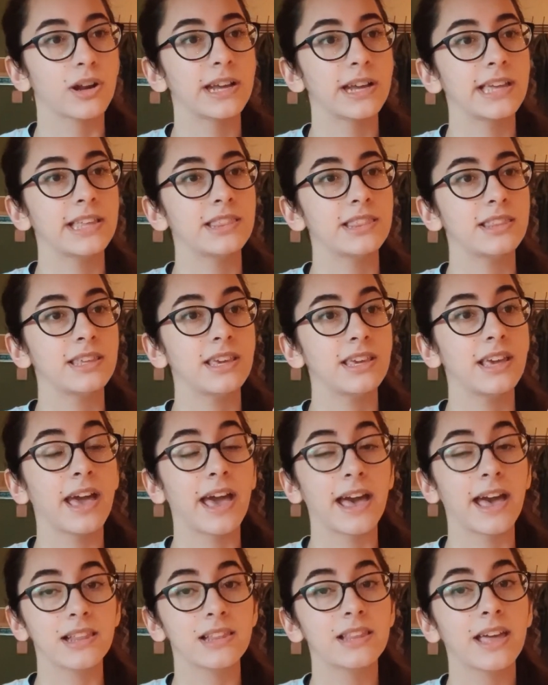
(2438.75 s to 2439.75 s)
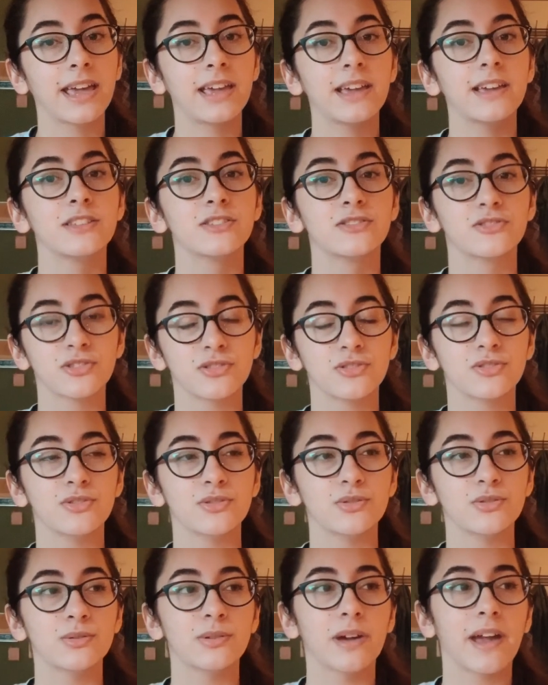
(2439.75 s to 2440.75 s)
in the LA
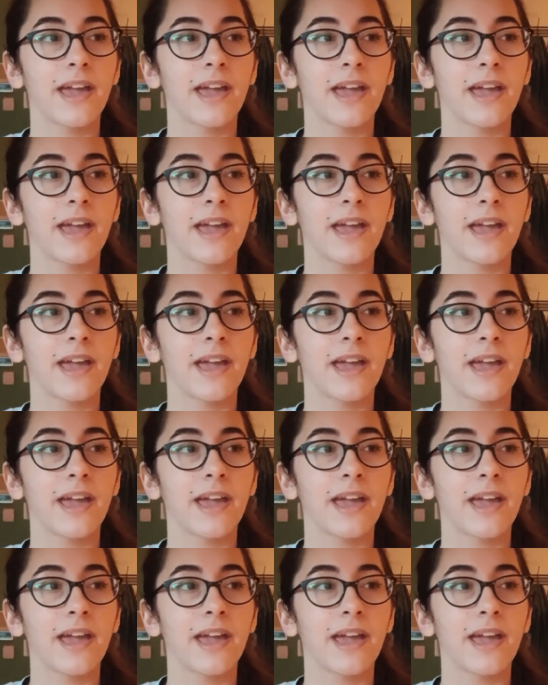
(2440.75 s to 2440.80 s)
Institute,